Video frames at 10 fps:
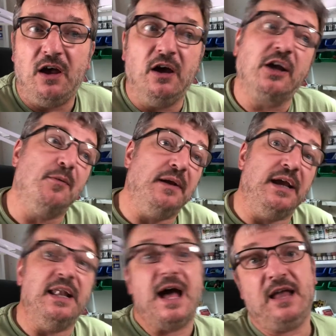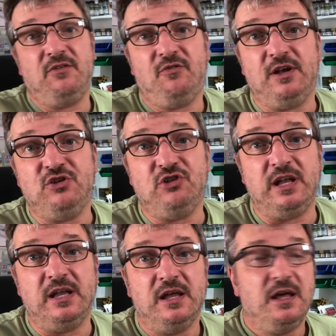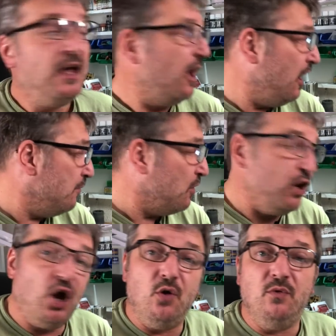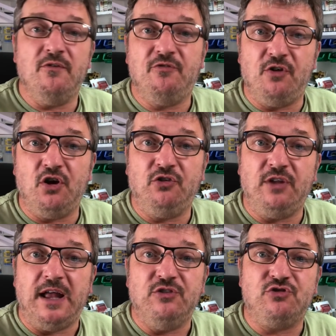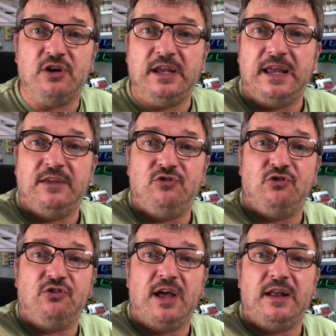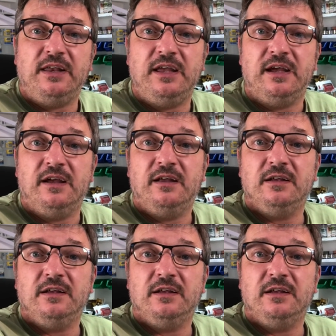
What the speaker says: coming in and finishing. My own first entry is just down here.